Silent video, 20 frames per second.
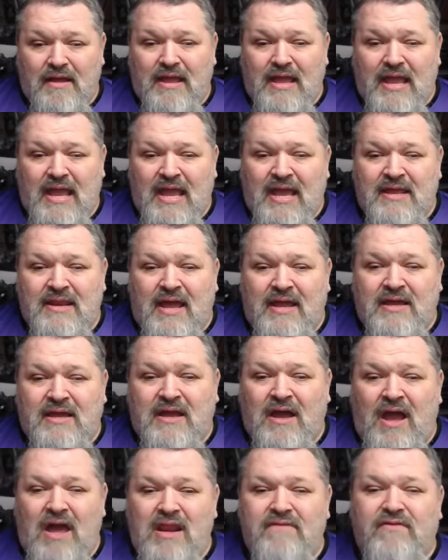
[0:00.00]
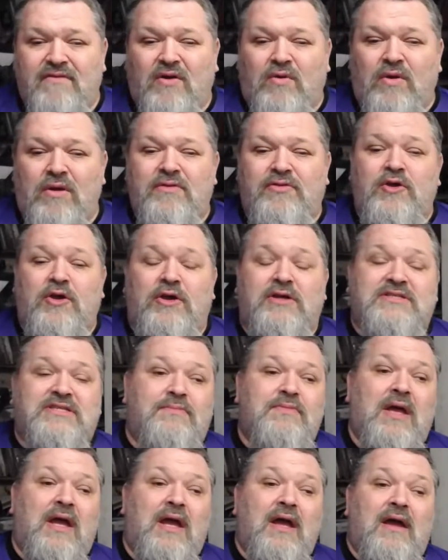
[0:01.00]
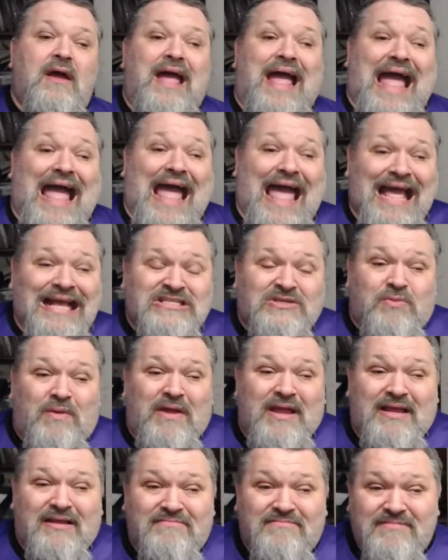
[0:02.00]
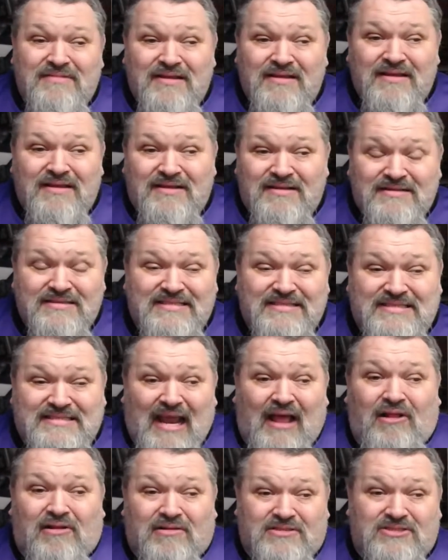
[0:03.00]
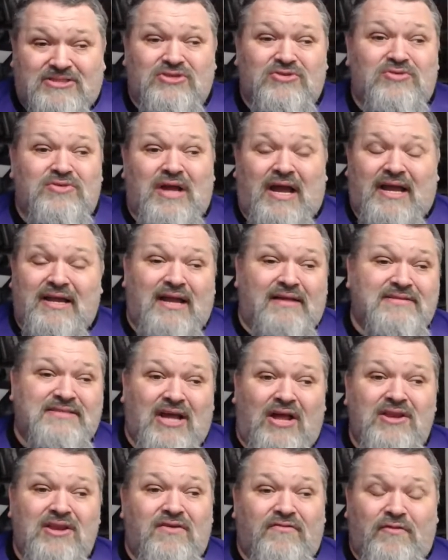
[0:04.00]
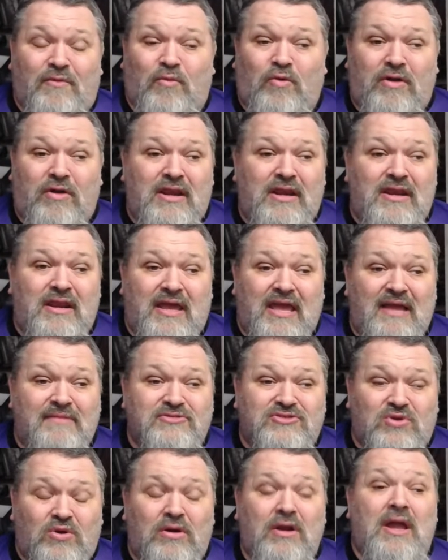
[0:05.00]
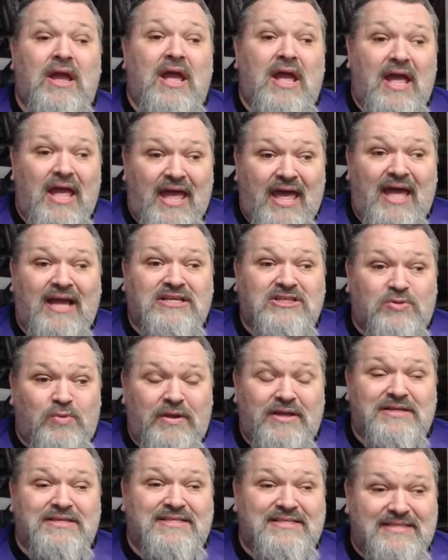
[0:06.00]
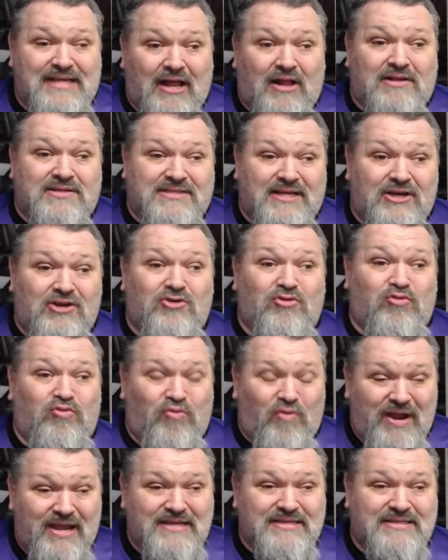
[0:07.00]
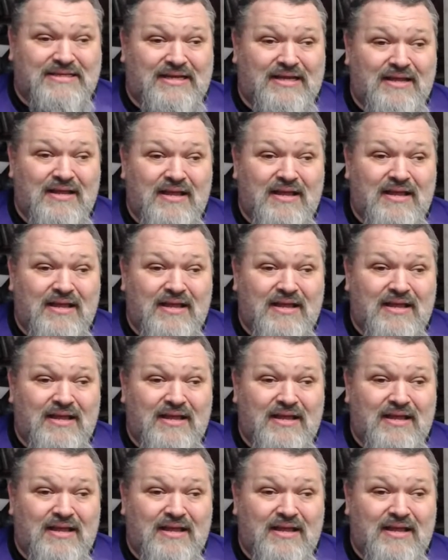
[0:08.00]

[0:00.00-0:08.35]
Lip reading: I kind of agree with you, except X-Wing sells, dude. I'm telling you, from working in a game store, X-Wing sells like crazy.